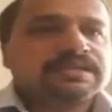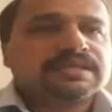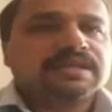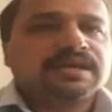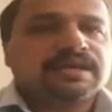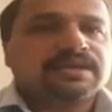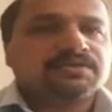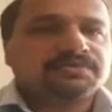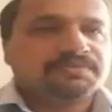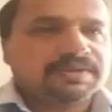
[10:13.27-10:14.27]
the end
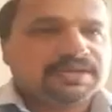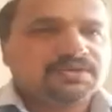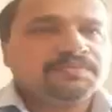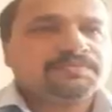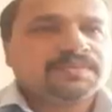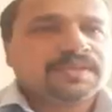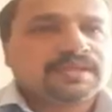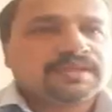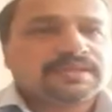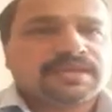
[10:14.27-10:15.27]
of the video.
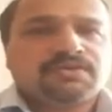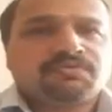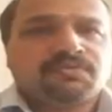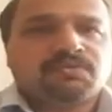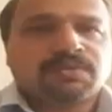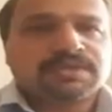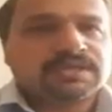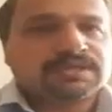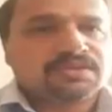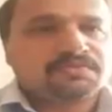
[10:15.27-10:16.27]
Thank you for
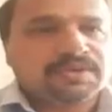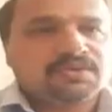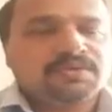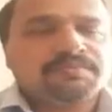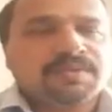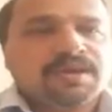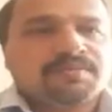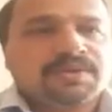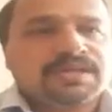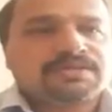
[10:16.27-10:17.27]
watching this video.
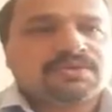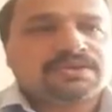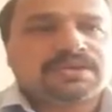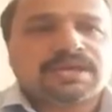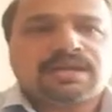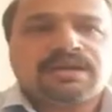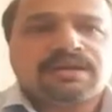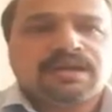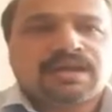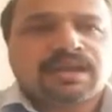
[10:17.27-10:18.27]
Please share,
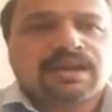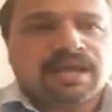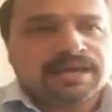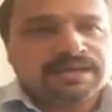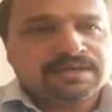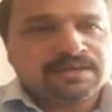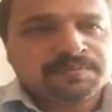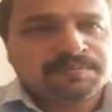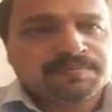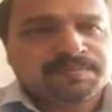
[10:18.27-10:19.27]
like
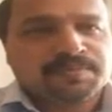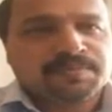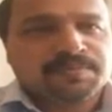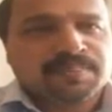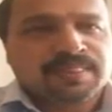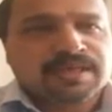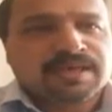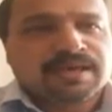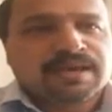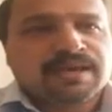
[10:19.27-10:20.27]

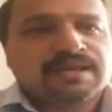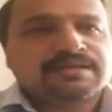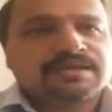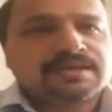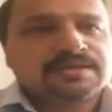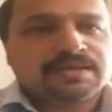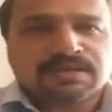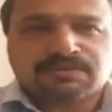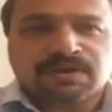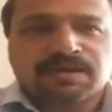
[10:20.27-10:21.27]
and
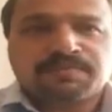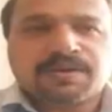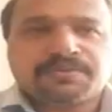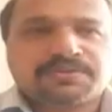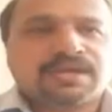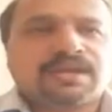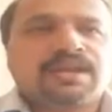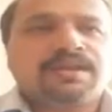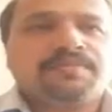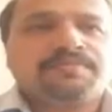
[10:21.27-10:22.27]
subscribe our
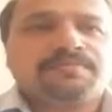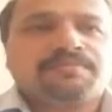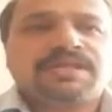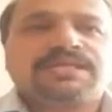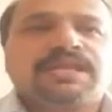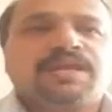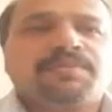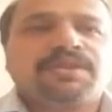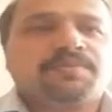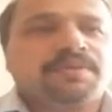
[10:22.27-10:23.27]
channel. Please
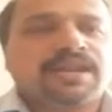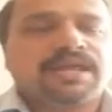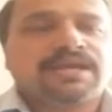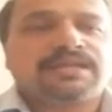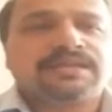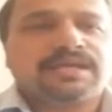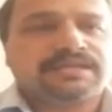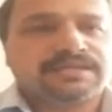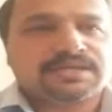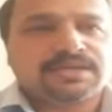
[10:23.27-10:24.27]
enable the bell icon
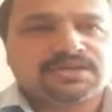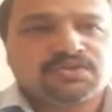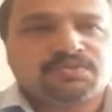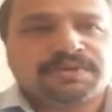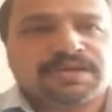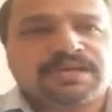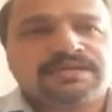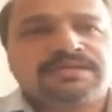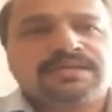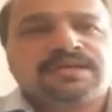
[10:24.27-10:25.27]
that you may
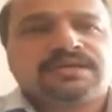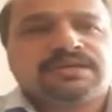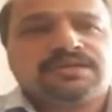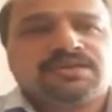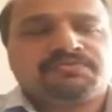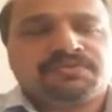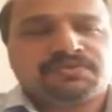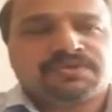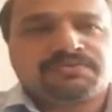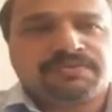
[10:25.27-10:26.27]
get the
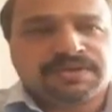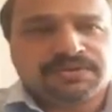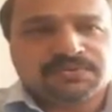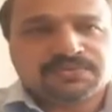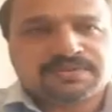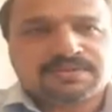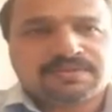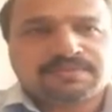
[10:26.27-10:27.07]
future videos